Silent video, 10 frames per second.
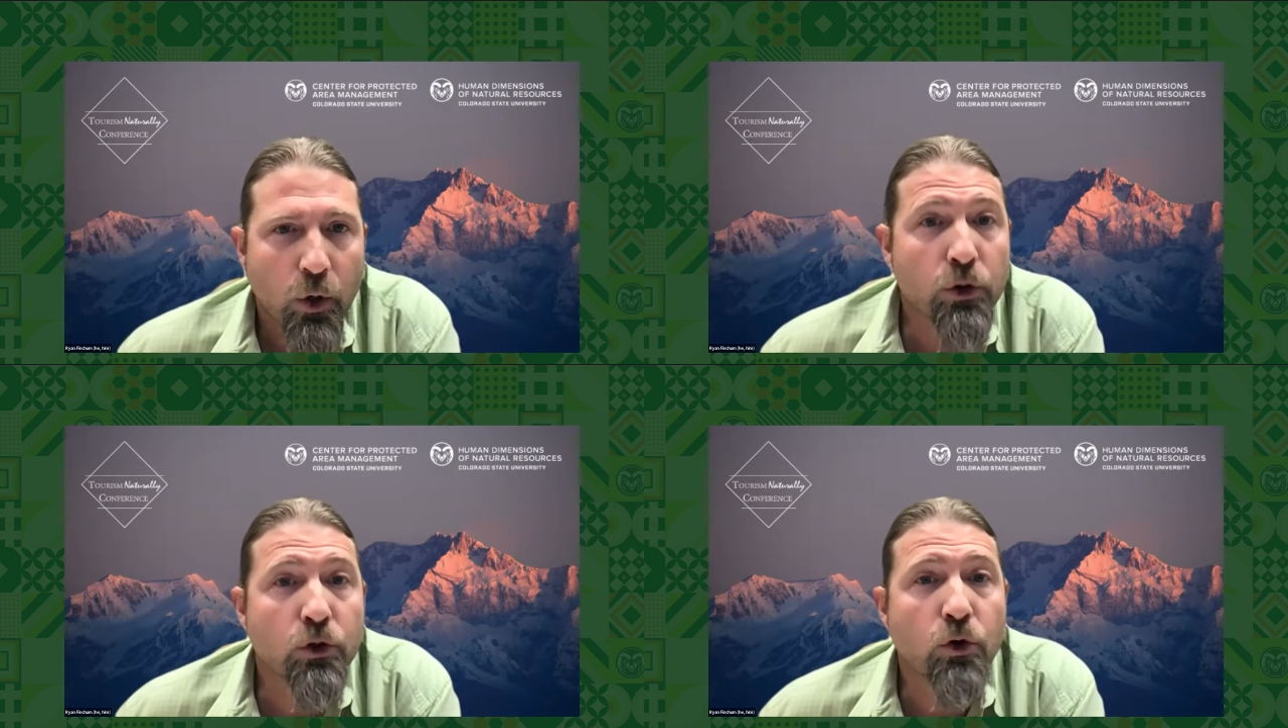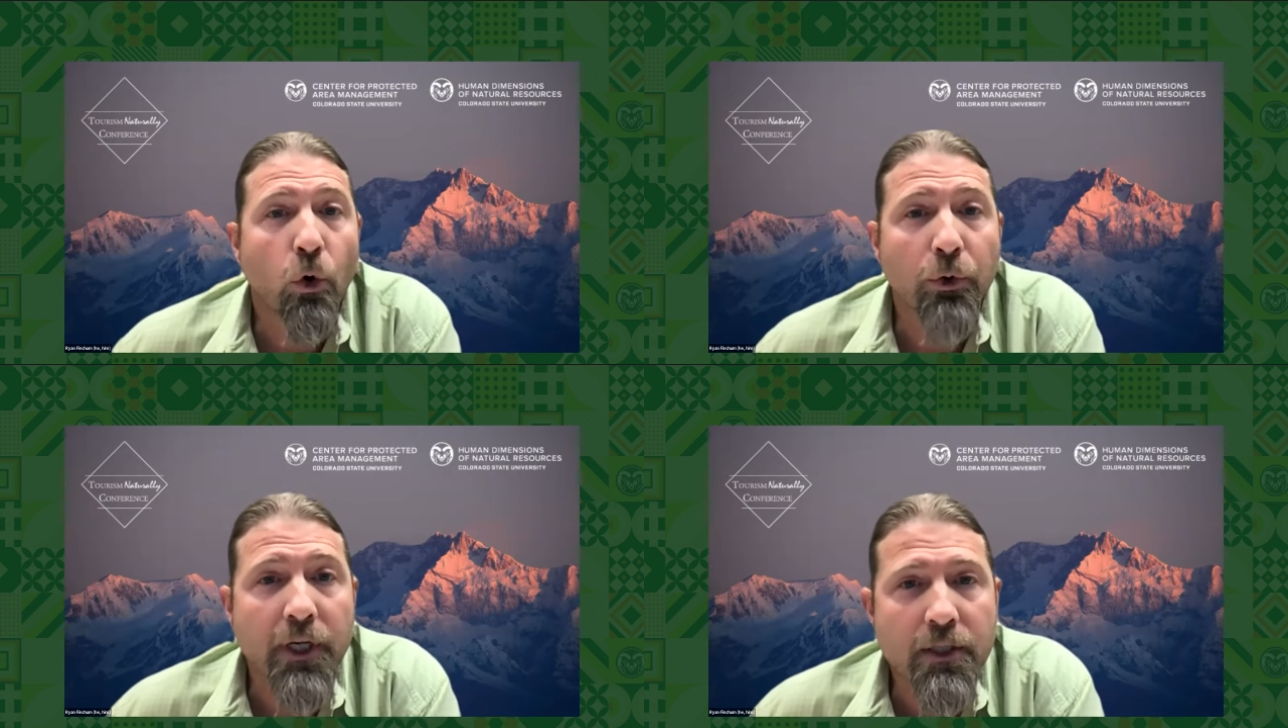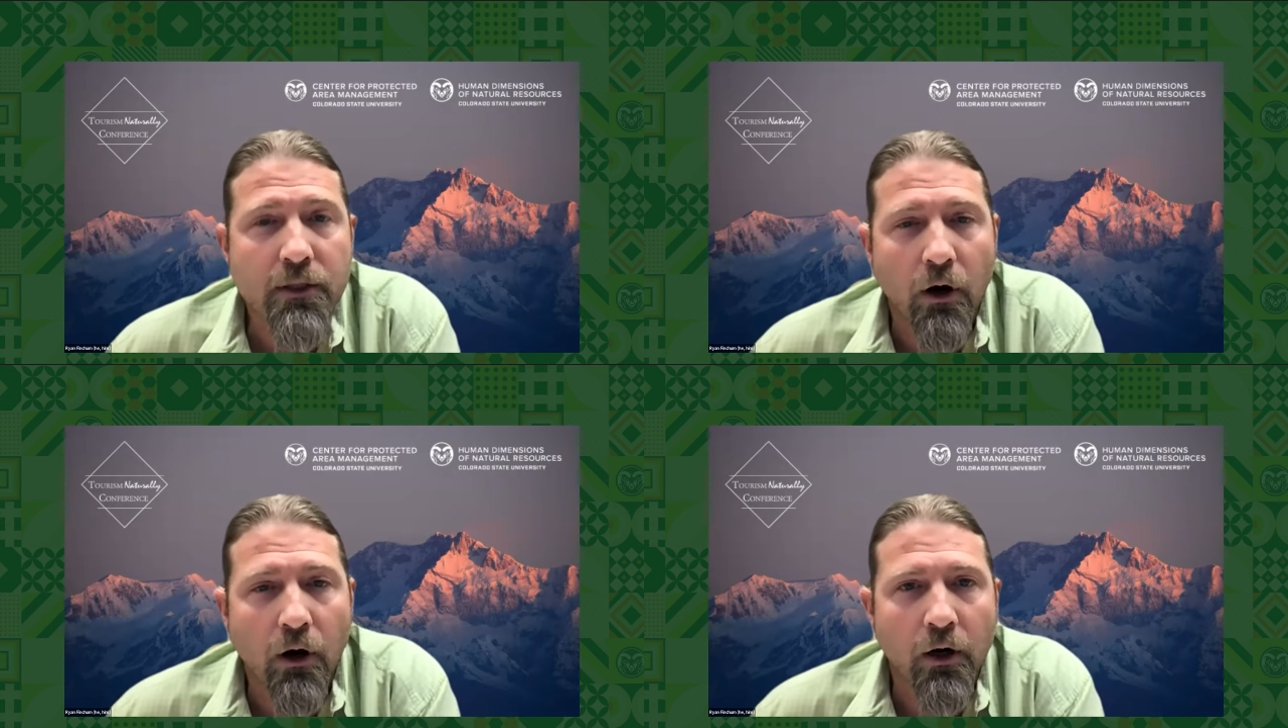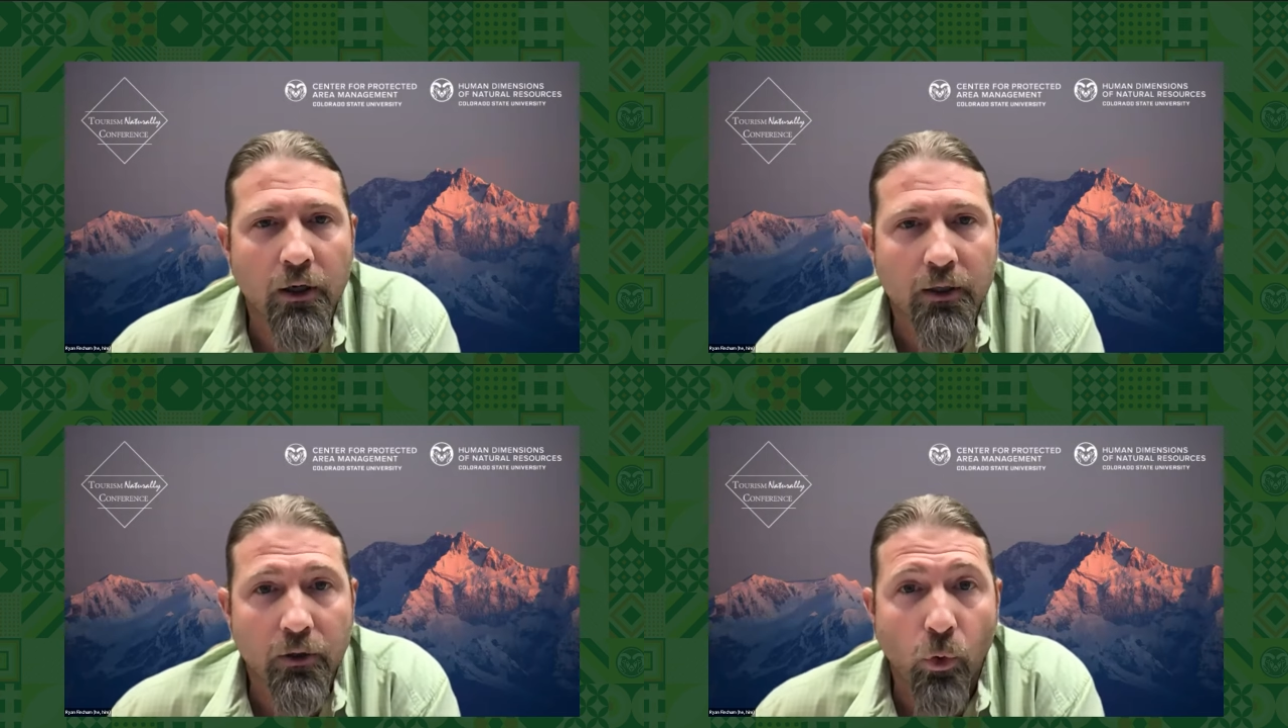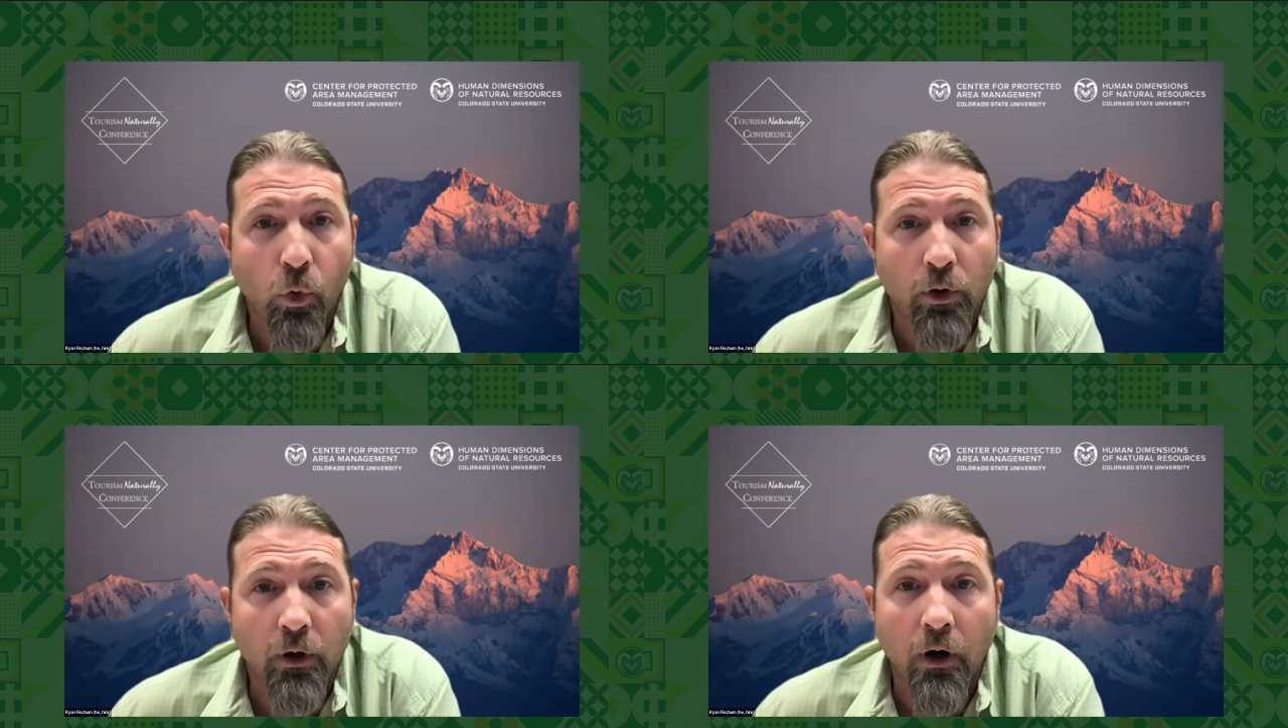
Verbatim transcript: whose stories are or